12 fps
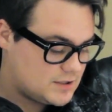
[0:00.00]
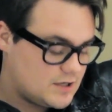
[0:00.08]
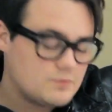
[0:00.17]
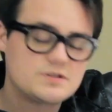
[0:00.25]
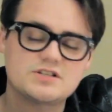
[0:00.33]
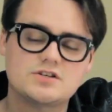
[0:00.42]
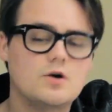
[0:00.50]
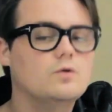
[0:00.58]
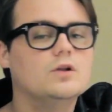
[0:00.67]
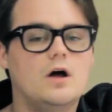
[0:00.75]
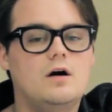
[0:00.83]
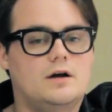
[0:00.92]
It was so
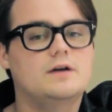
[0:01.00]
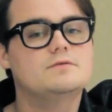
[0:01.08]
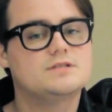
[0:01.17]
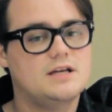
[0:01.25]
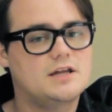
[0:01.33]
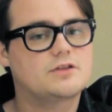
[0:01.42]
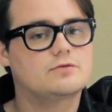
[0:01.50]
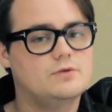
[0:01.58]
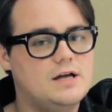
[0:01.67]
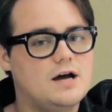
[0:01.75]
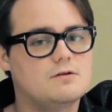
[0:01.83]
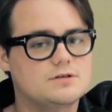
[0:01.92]
long. It was like
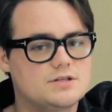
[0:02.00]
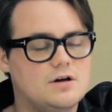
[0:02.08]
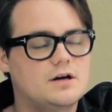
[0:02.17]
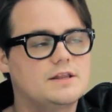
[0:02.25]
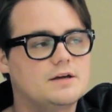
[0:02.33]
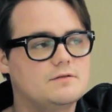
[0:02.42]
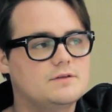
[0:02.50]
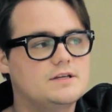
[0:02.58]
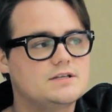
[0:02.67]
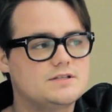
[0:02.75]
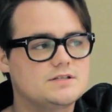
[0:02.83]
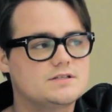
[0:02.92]
3 hours long, and
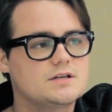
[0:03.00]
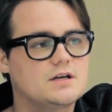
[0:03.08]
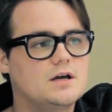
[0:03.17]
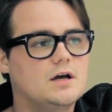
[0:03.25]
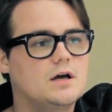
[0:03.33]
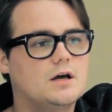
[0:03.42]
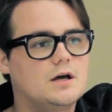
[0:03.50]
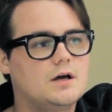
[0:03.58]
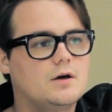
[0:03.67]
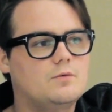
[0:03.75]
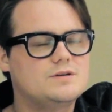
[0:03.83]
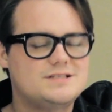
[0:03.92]

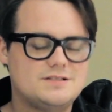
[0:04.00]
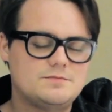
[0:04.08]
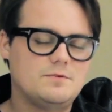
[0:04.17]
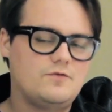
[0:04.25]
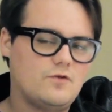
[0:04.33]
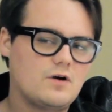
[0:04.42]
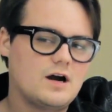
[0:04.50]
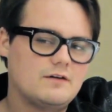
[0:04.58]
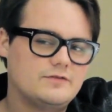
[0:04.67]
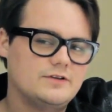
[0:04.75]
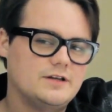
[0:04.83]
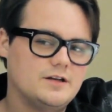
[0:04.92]
was this before or after the